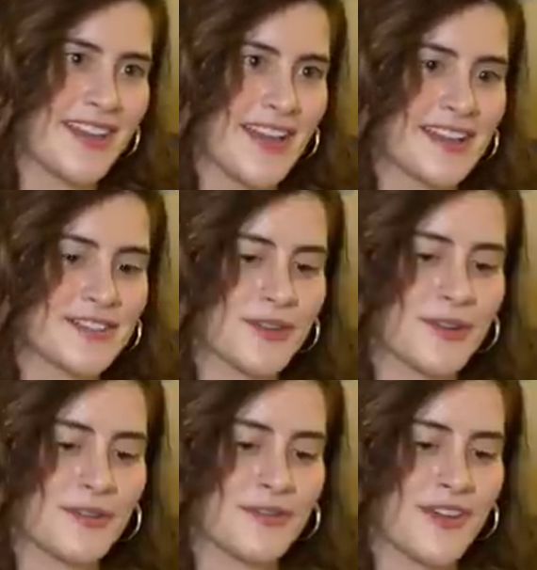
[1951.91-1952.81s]
And
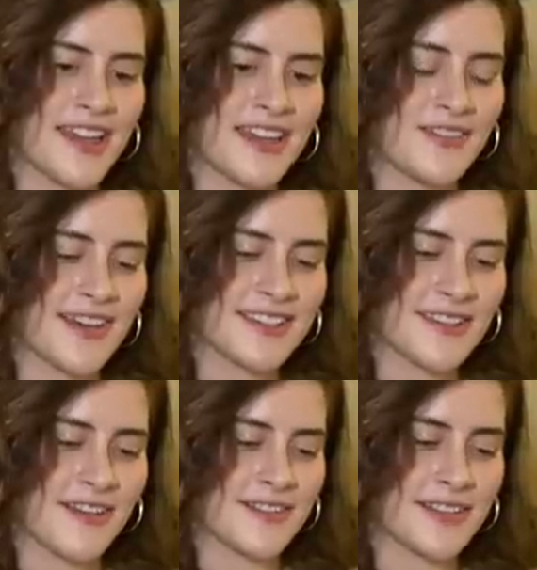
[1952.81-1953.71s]
so any advice
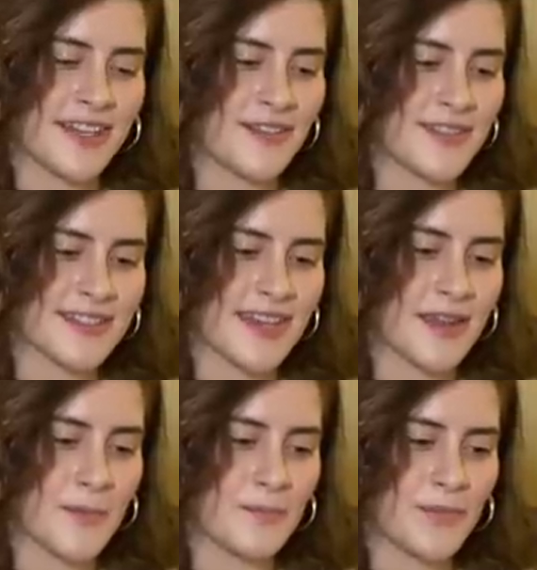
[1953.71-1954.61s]
that I would give is like,
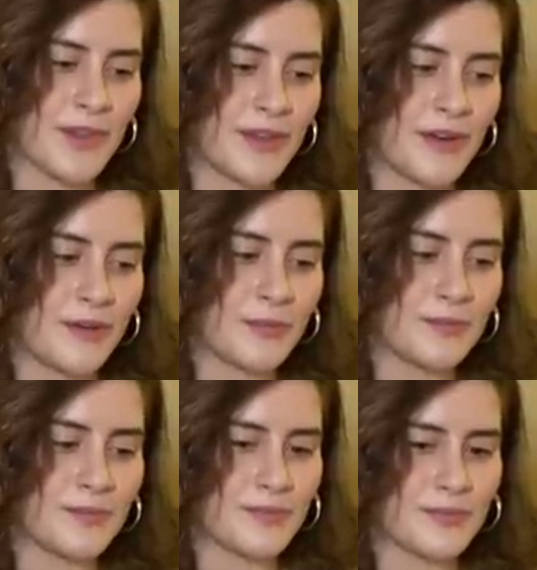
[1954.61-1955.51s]
you know,
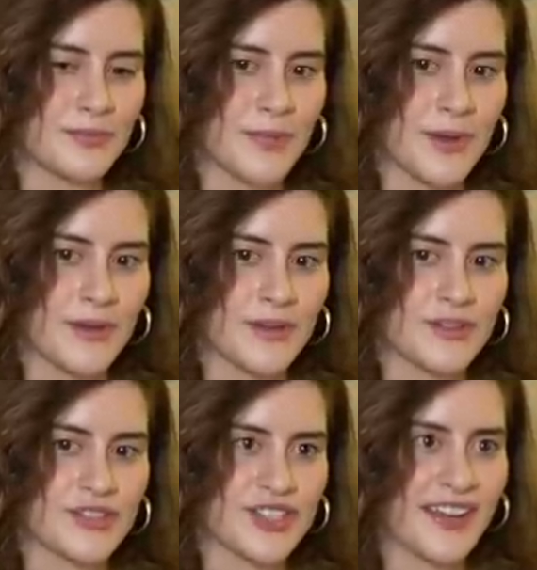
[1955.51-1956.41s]

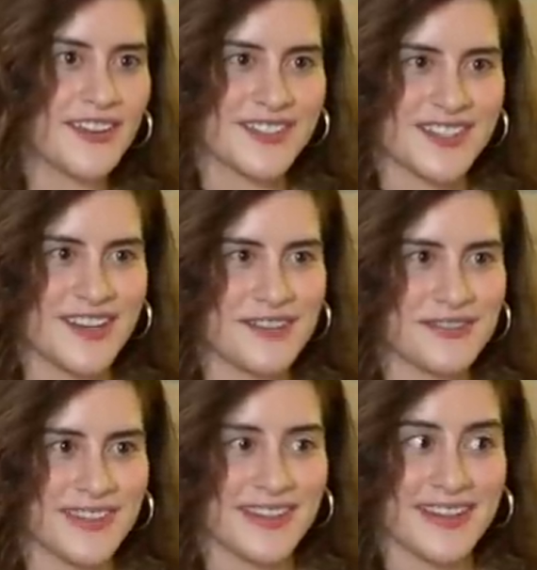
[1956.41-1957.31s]
check yourself
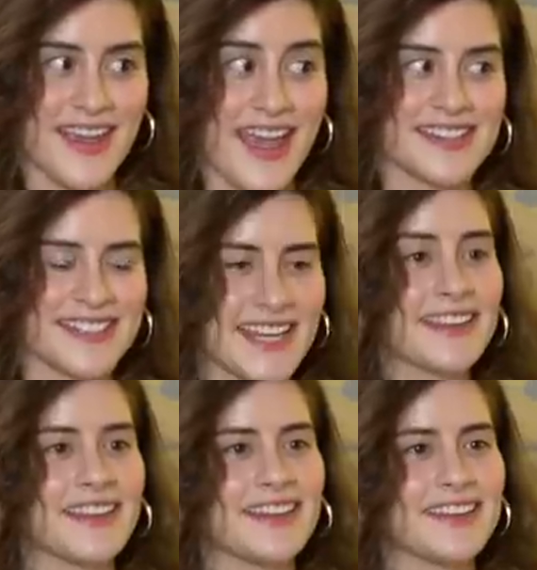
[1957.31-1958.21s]
like
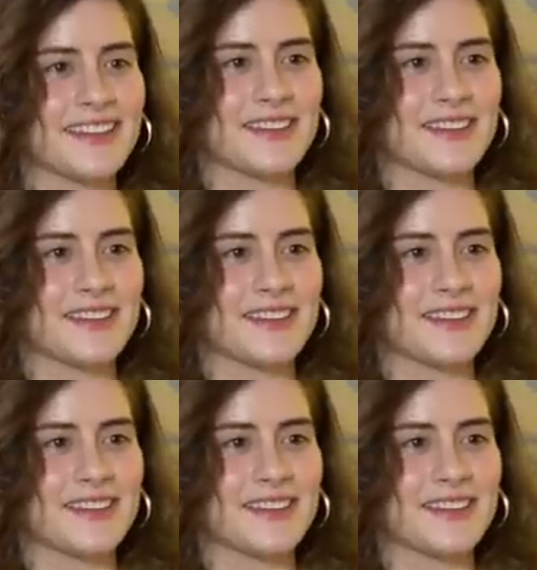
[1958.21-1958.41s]
daily.